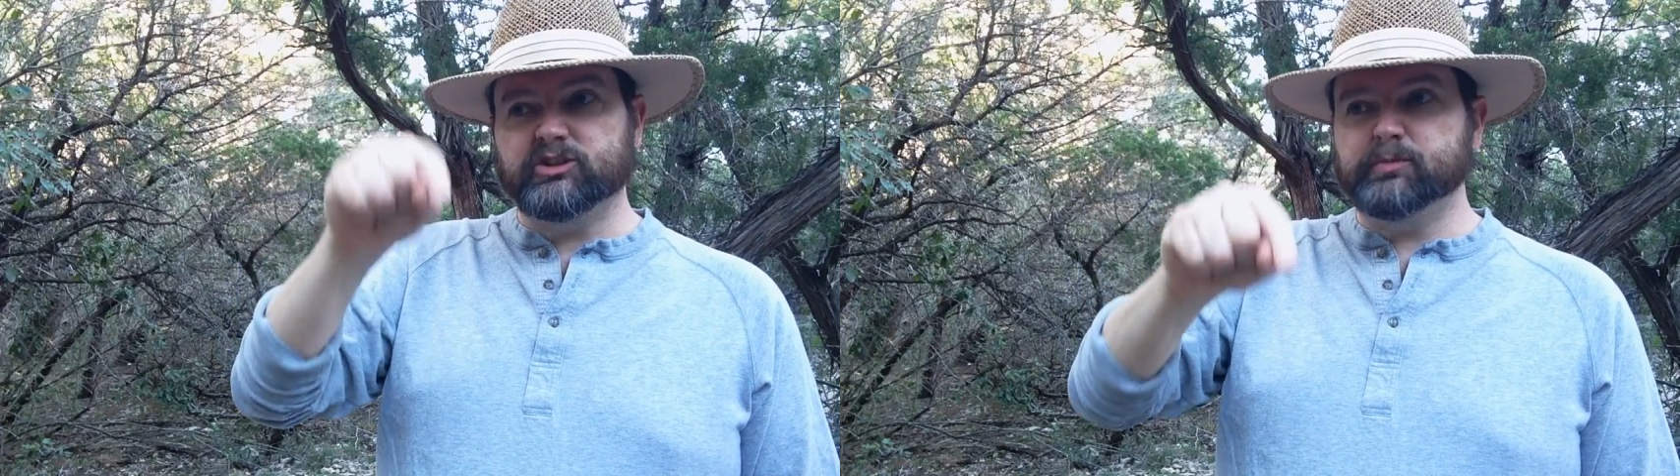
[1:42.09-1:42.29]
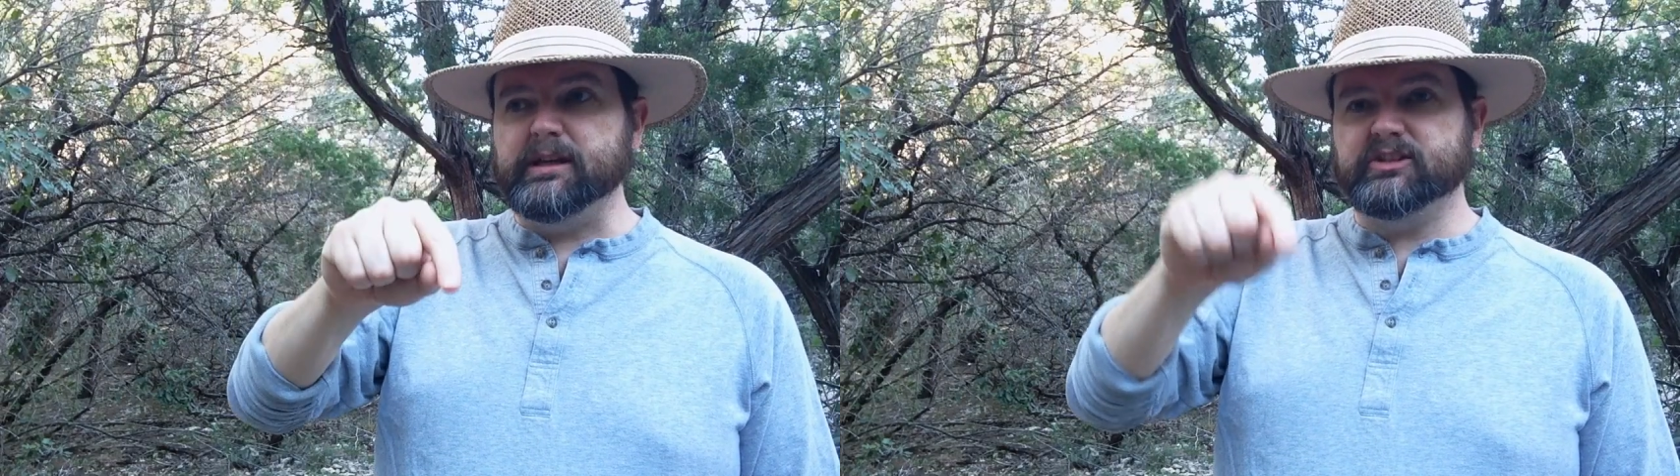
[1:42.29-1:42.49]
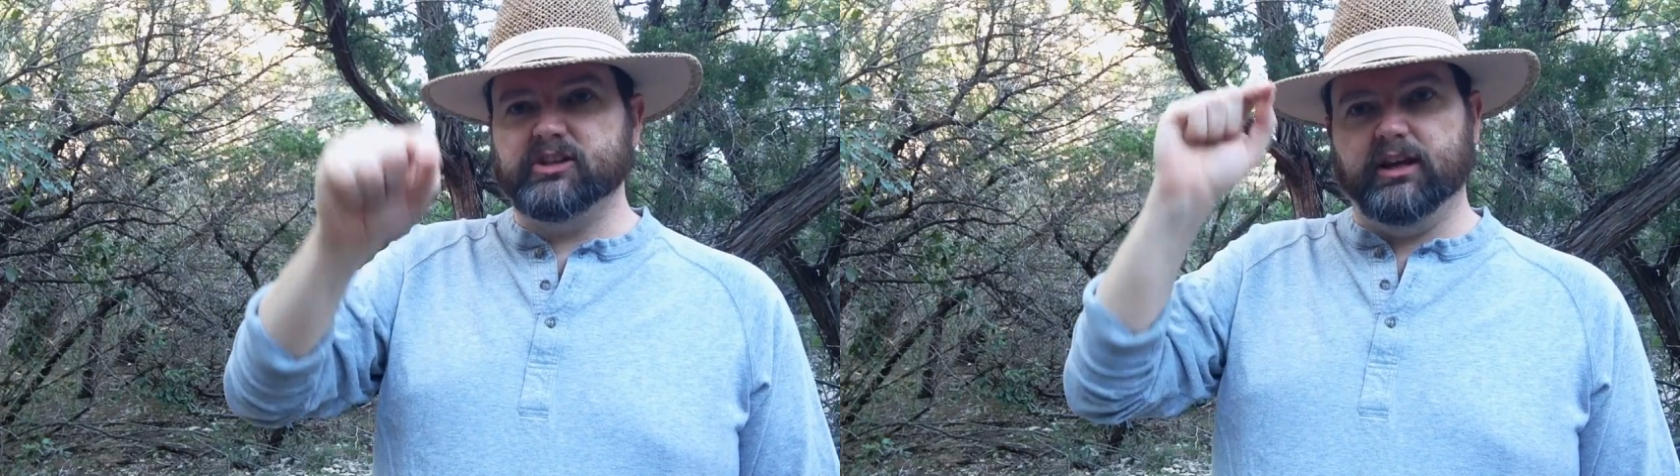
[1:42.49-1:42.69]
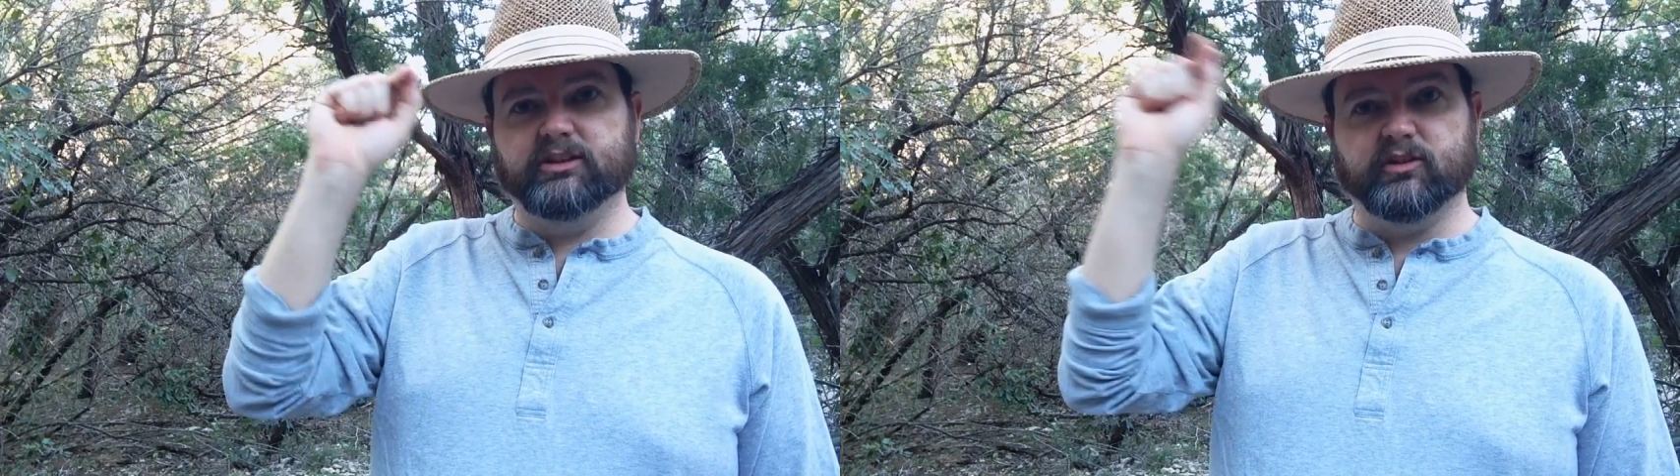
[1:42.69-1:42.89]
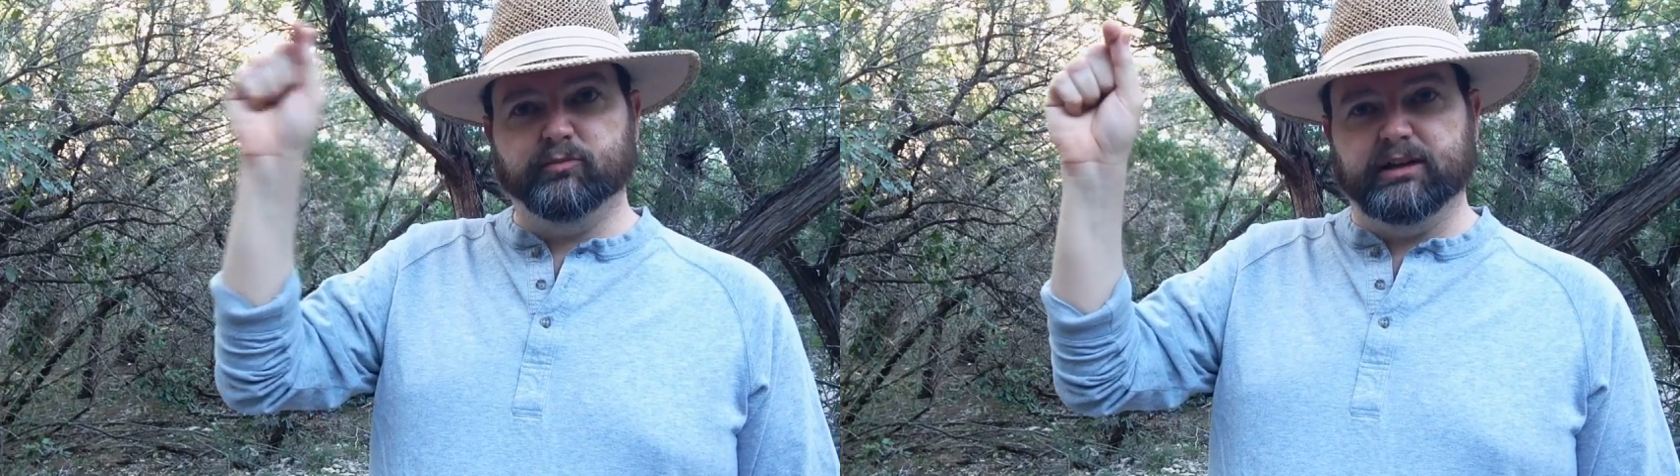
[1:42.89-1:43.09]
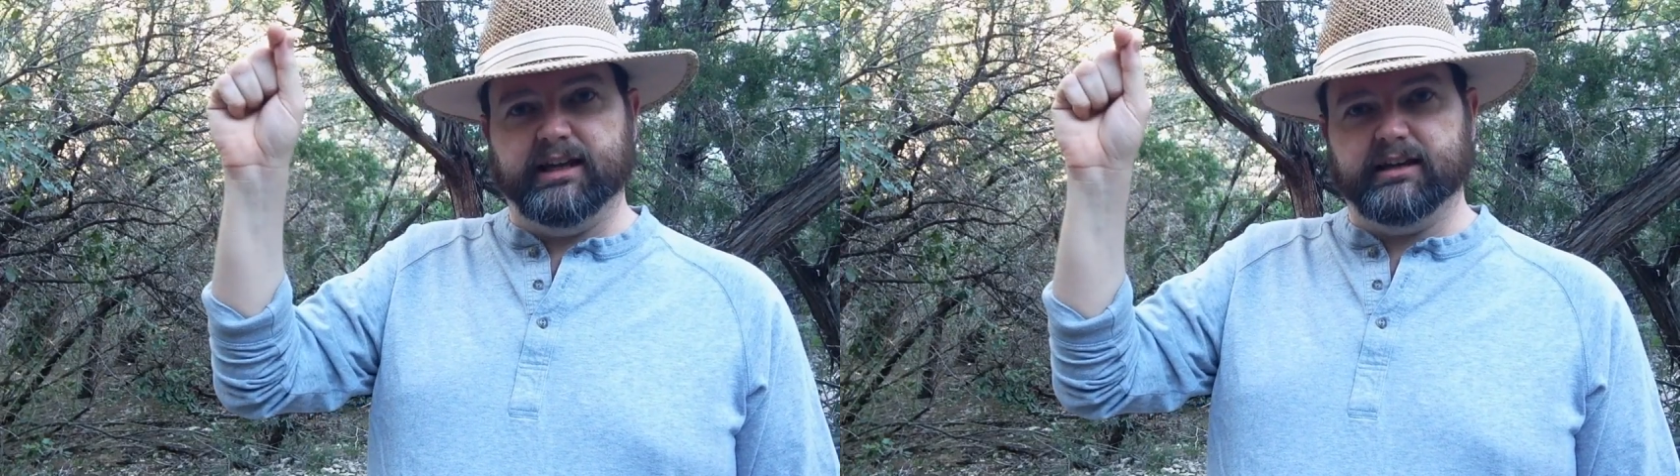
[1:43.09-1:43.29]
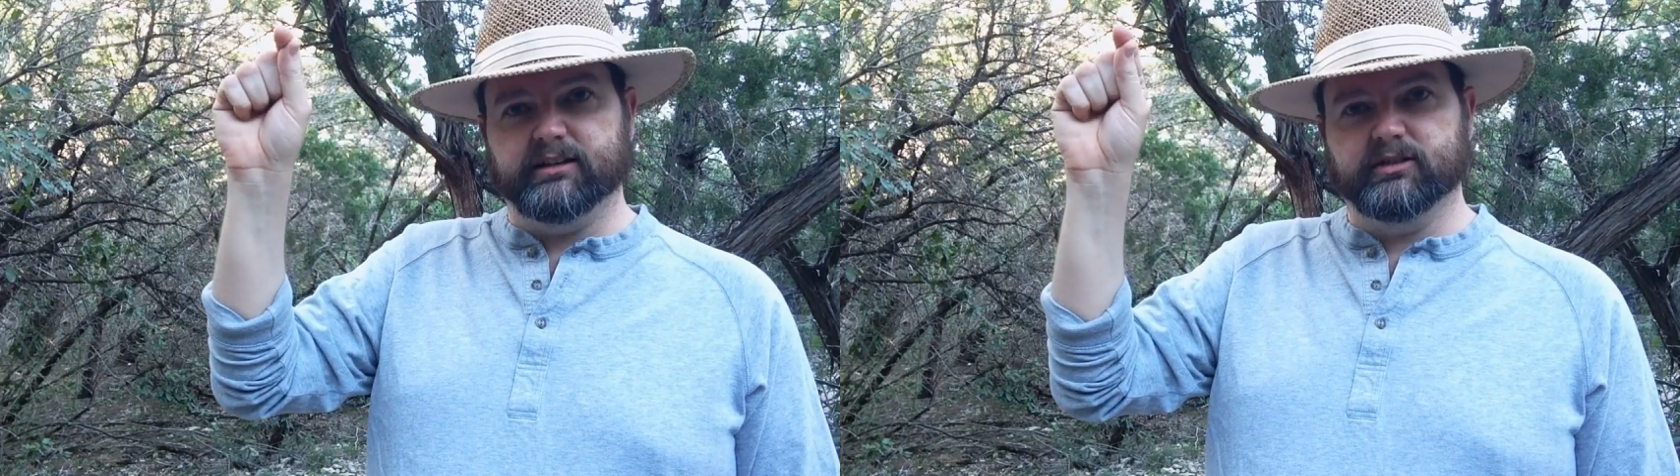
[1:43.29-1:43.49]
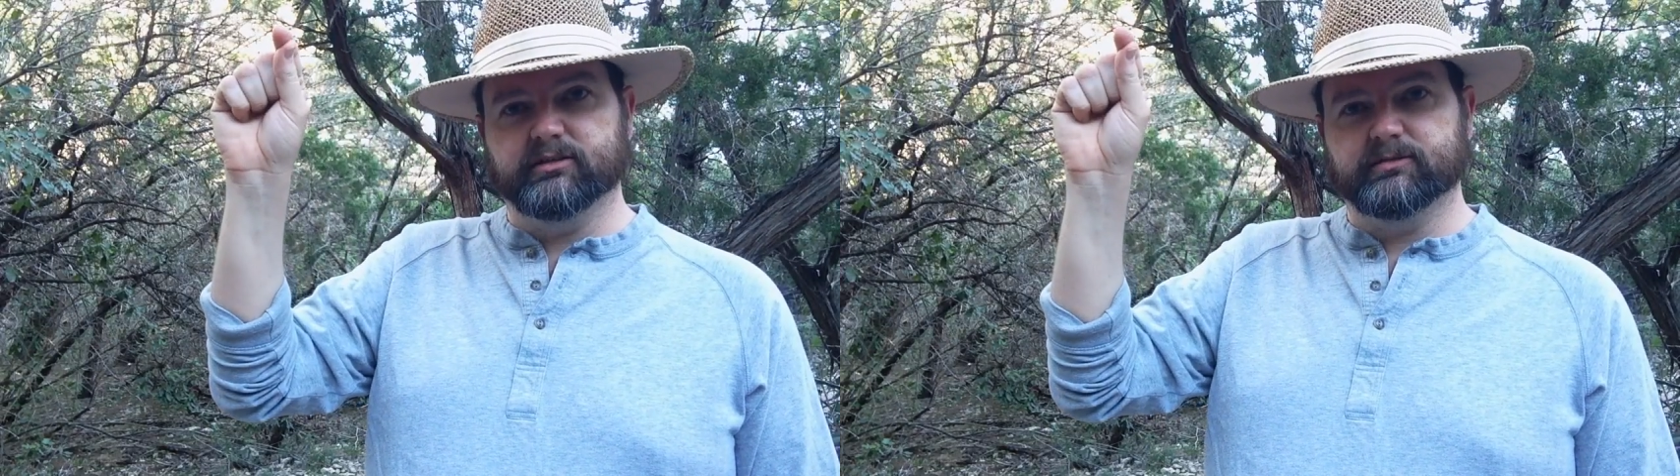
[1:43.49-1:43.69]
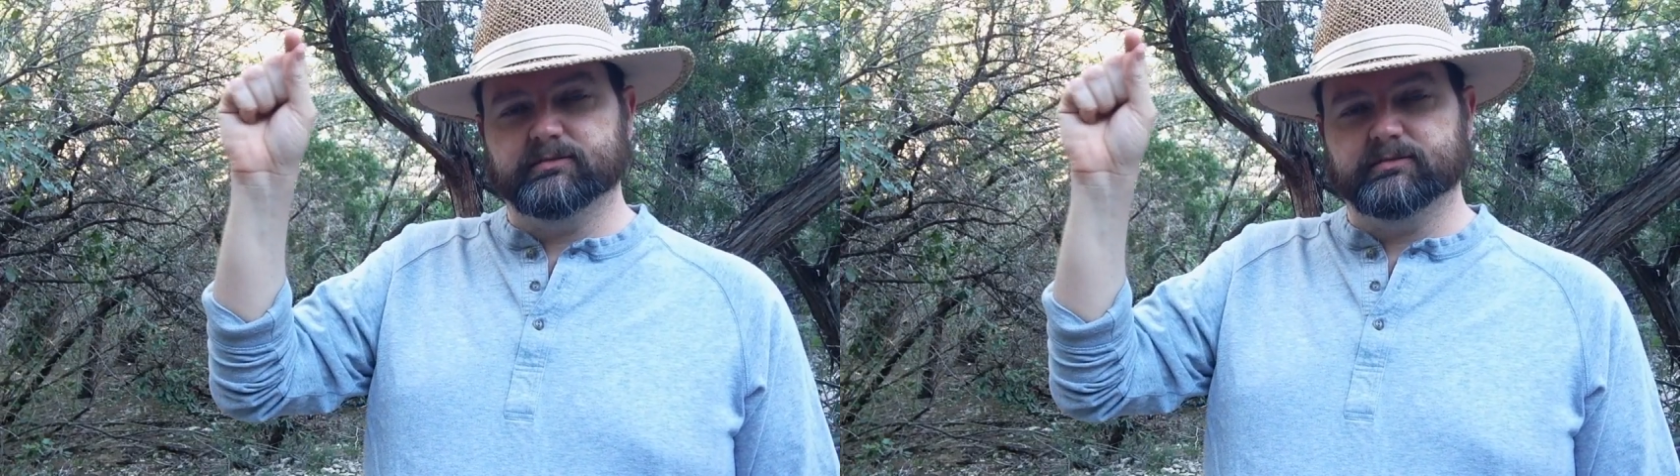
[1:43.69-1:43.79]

species of plant.